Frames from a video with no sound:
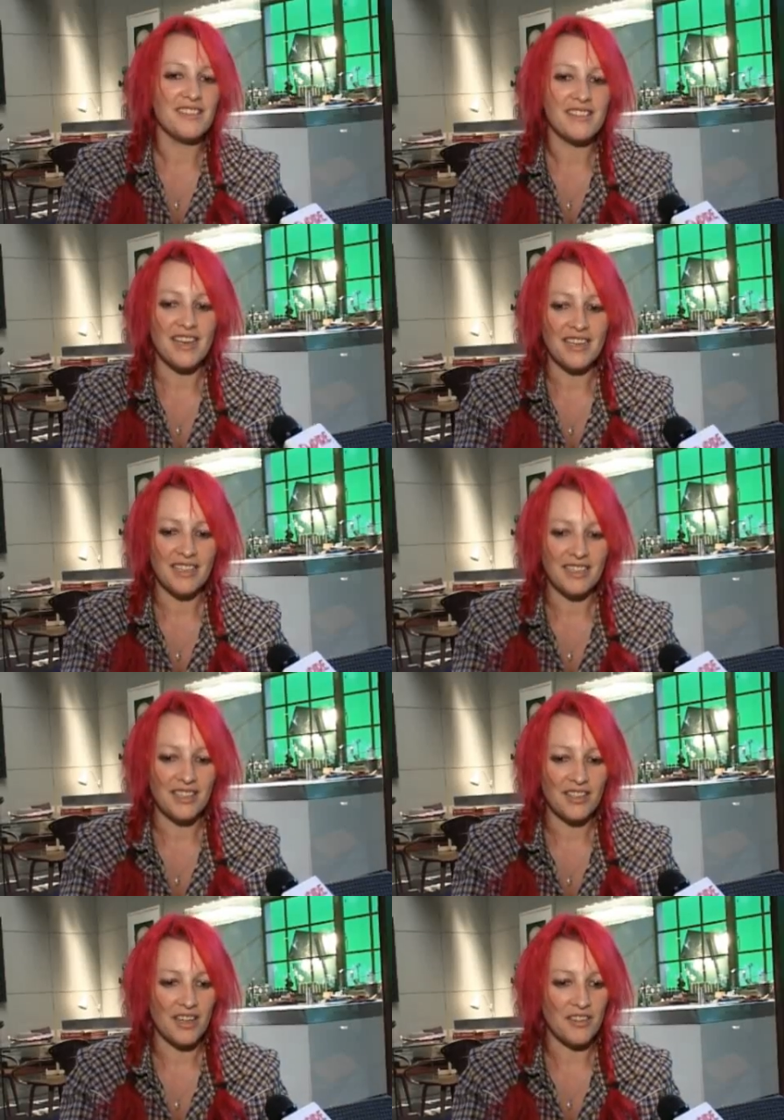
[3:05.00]
say,
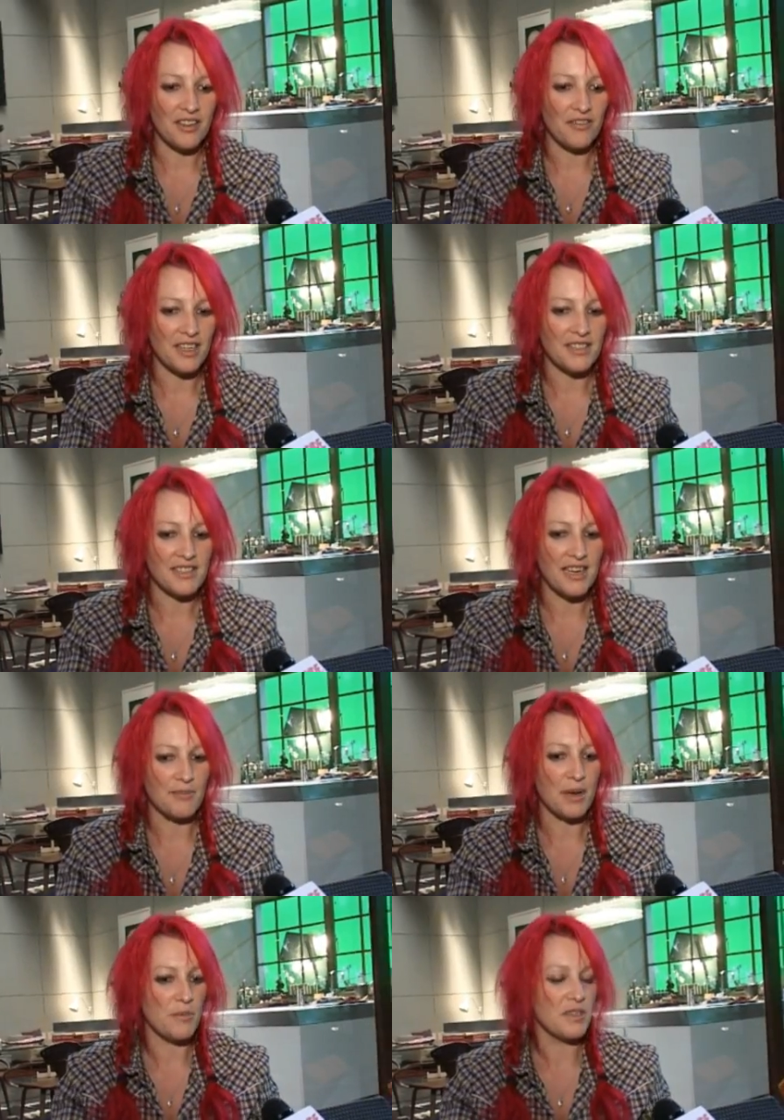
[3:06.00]
you know, if I
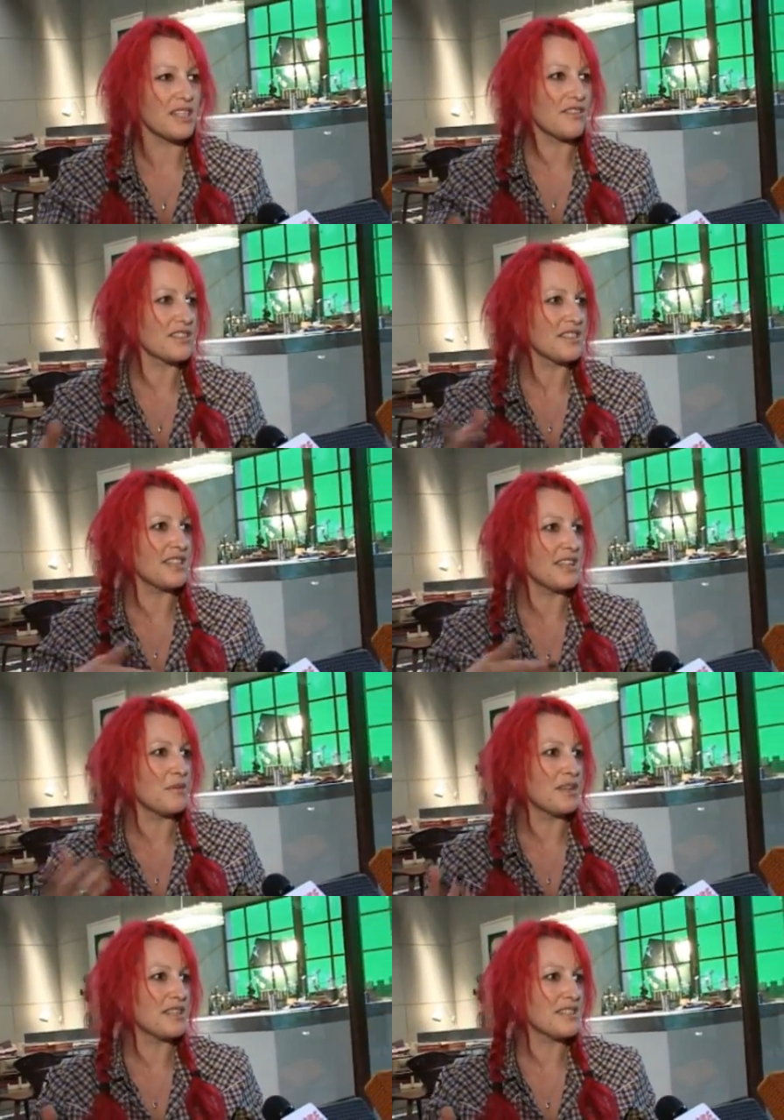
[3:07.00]
say maybe we should have a scene
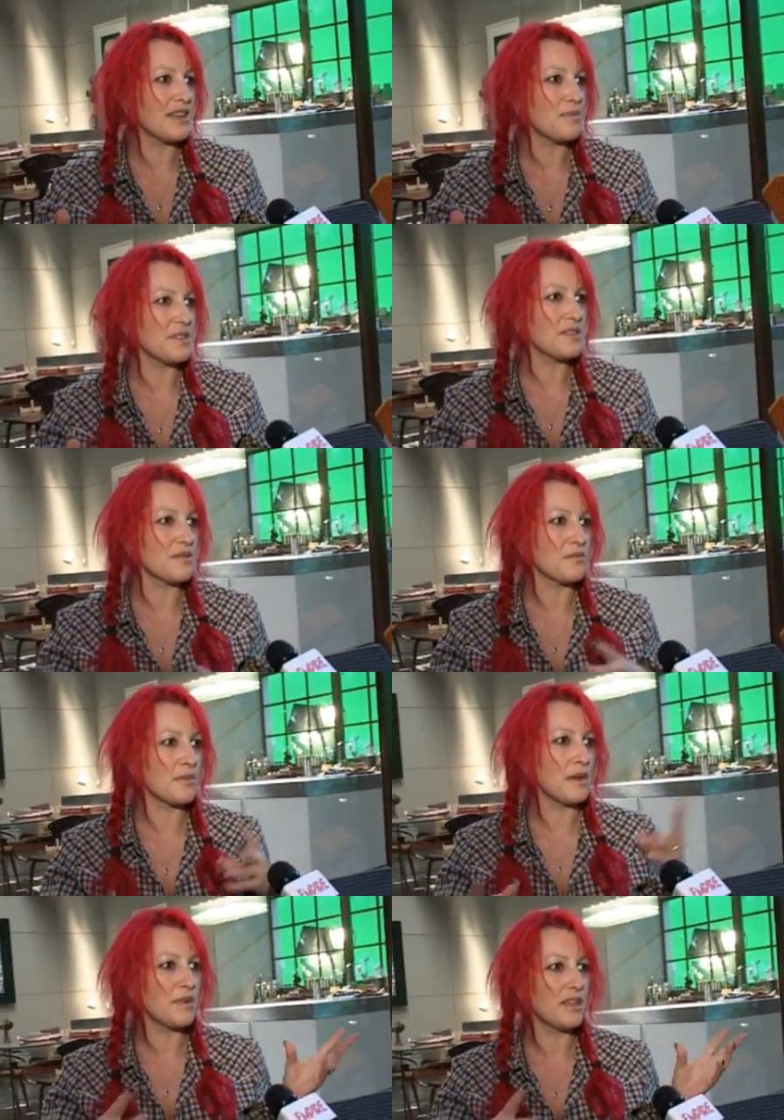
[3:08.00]
here where this happens, or
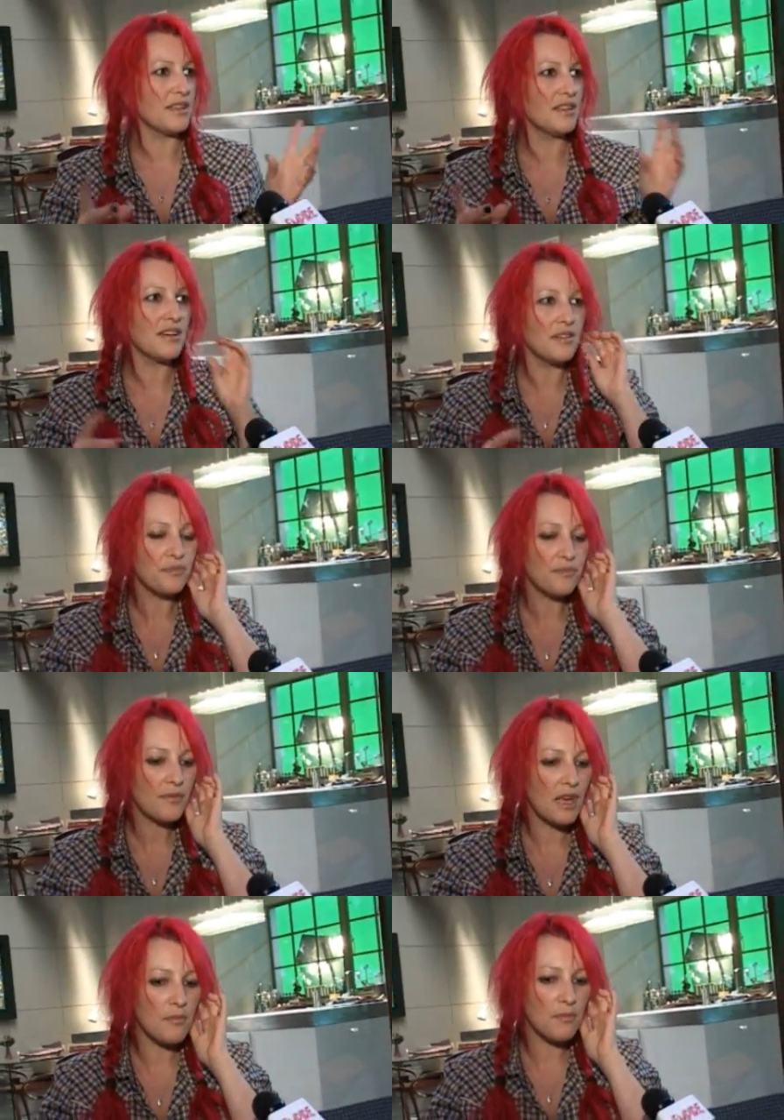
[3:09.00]
maybe you
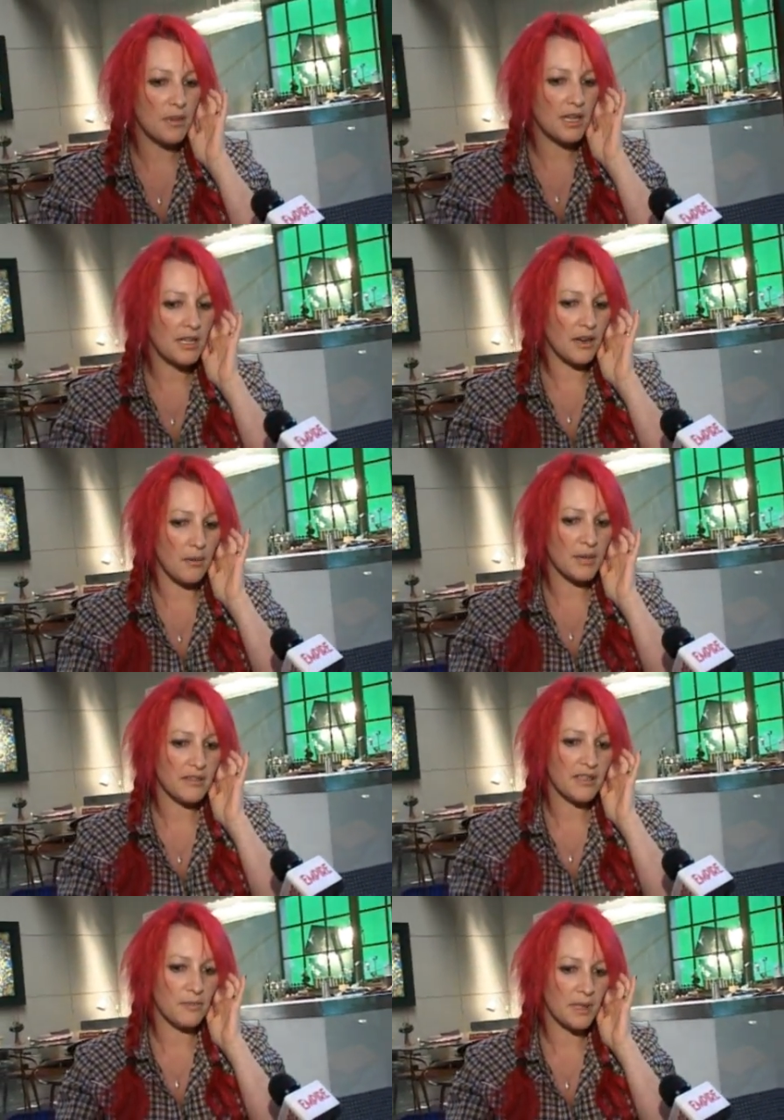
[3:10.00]
know, um, but you know, I mean,
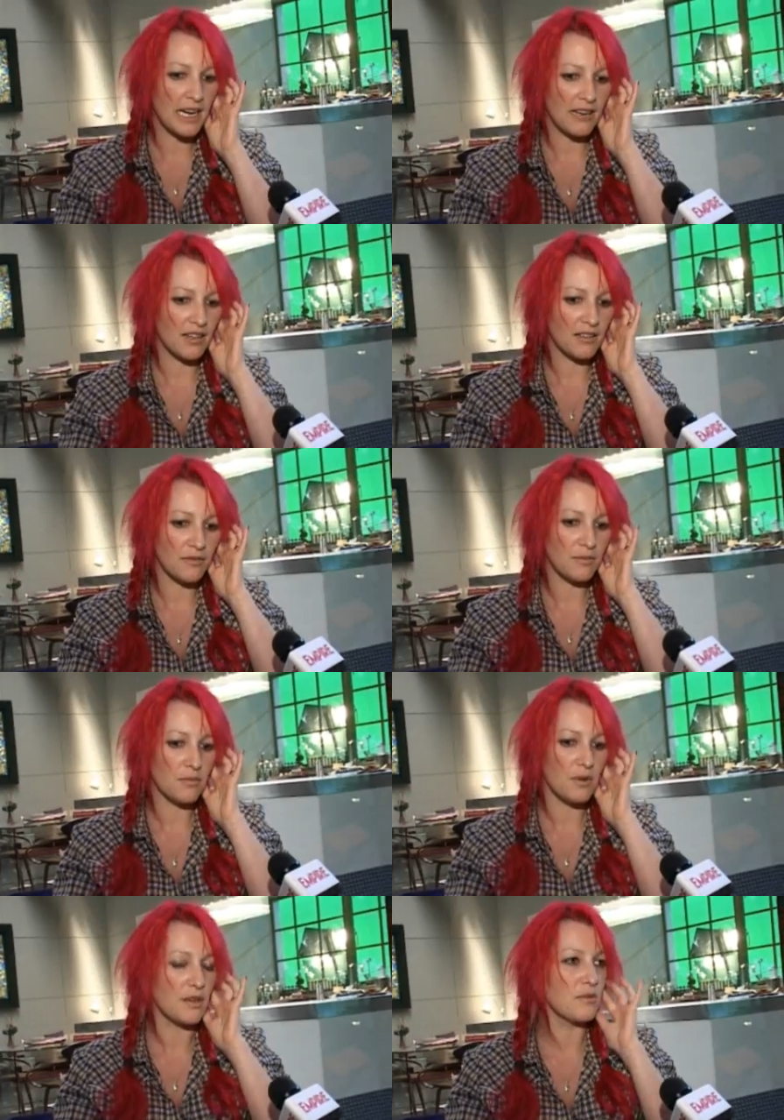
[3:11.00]
he'll give me an outline of
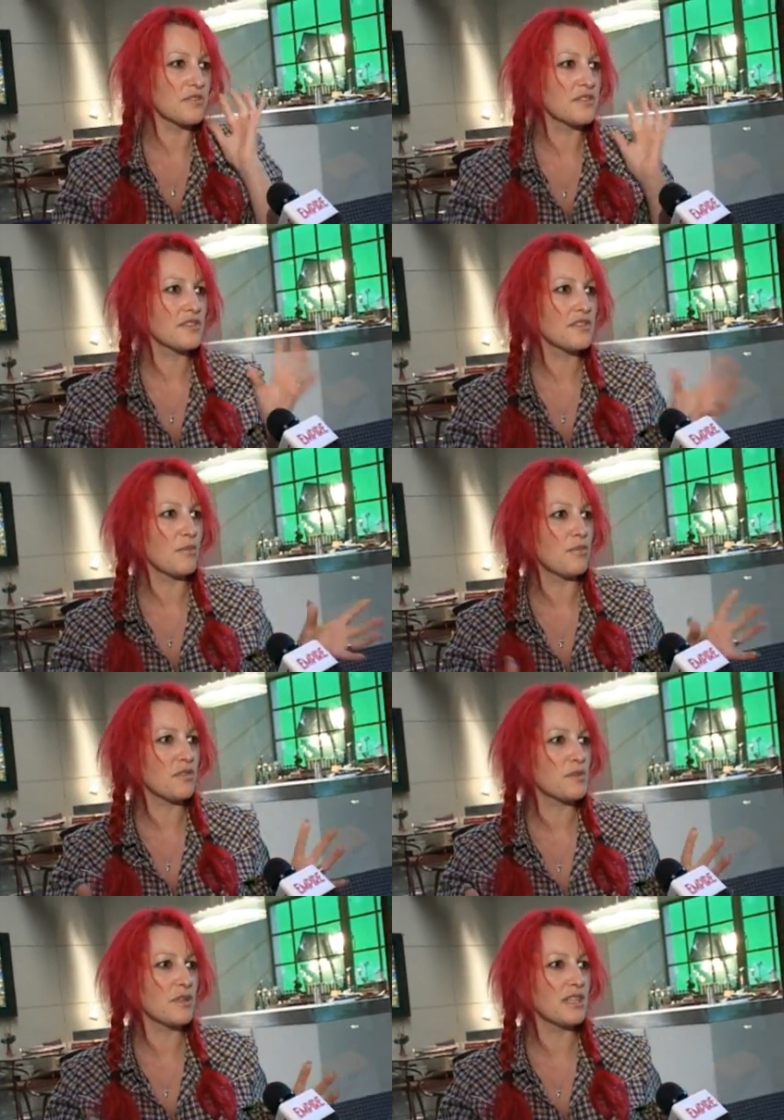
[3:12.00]
what he wants
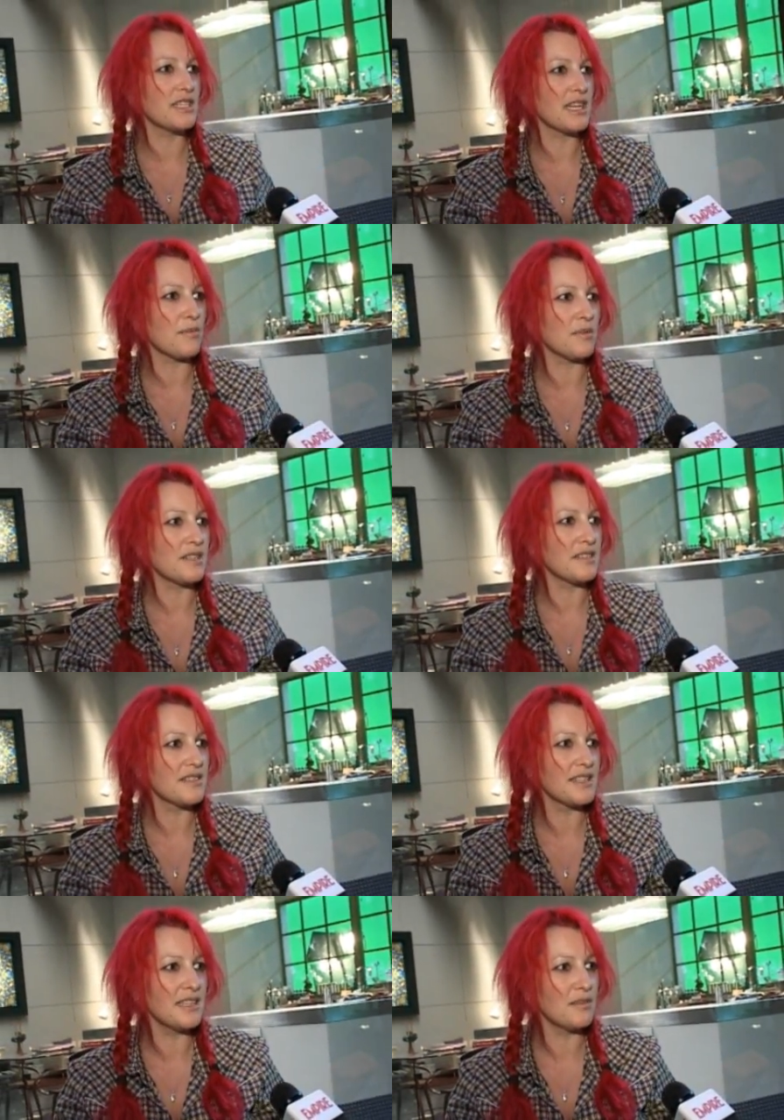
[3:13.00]
approximately to happen in a
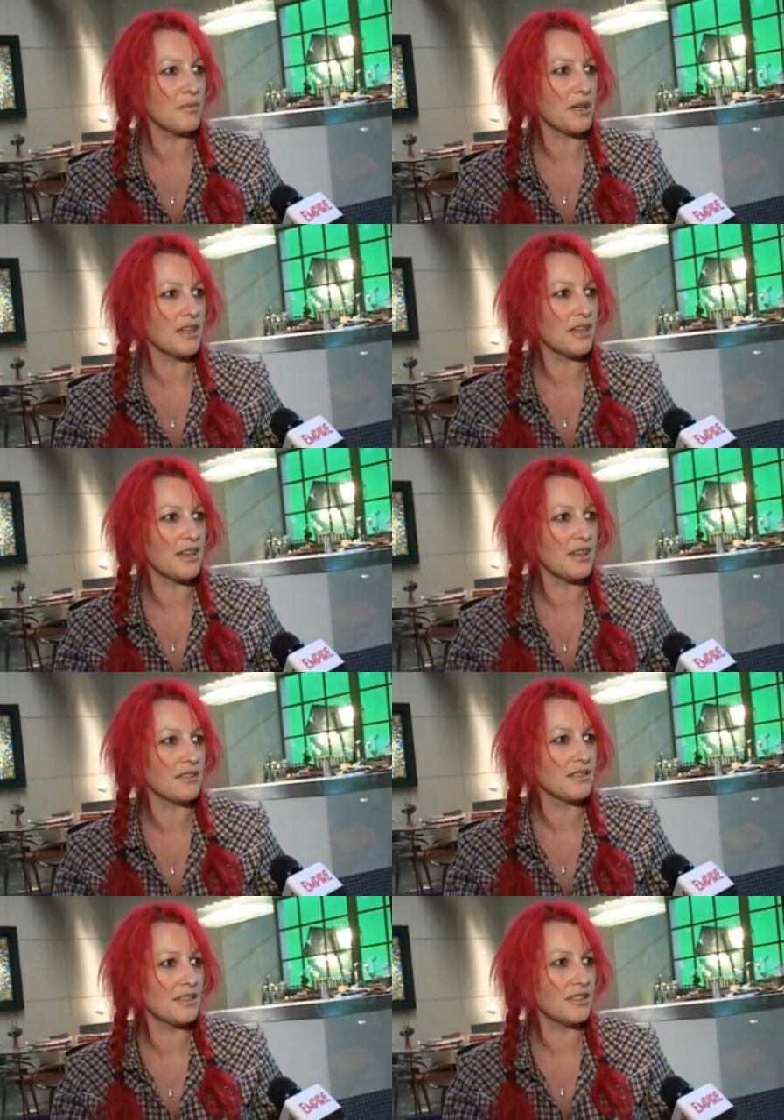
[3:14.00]
scene, but uh,
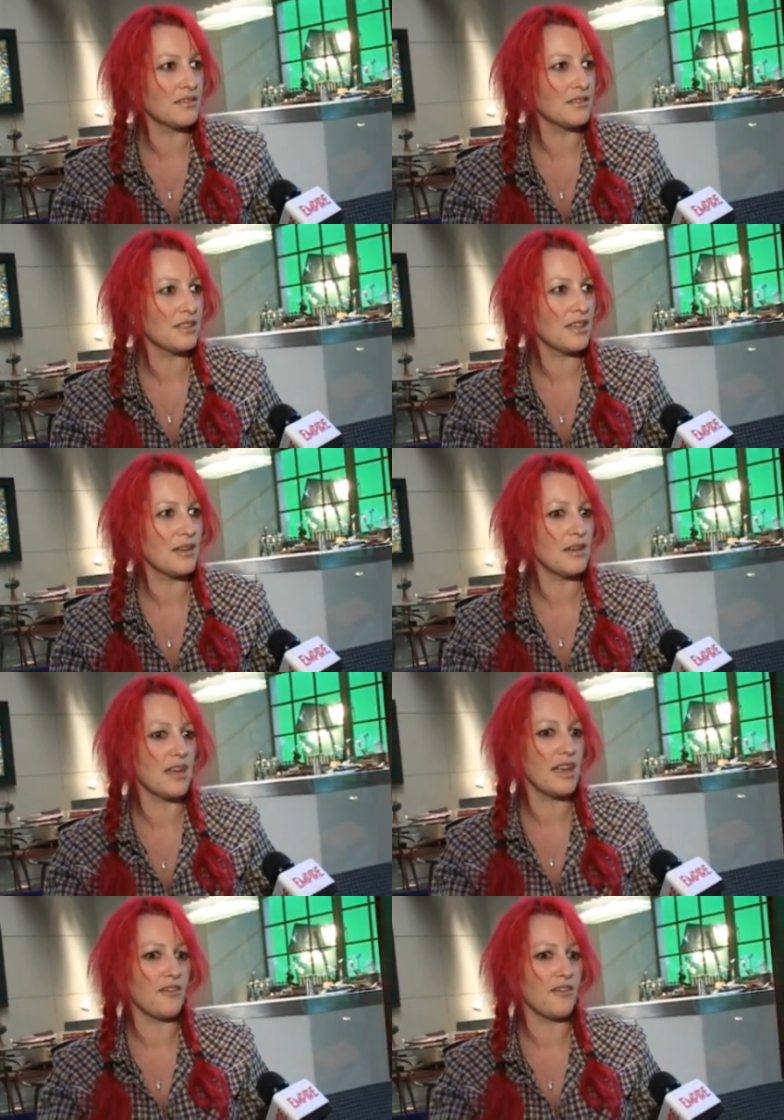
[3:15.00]
you know, uh,